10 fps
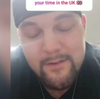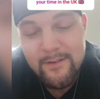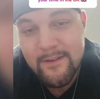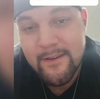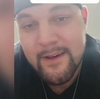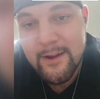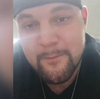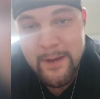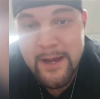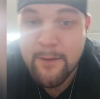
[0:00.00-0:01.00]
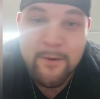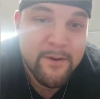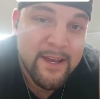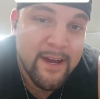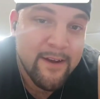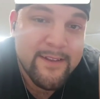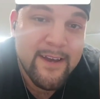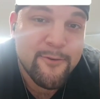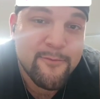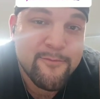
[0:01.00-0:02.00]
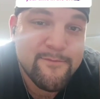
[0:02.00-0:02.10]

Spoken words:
until I come back. I'm already counting down.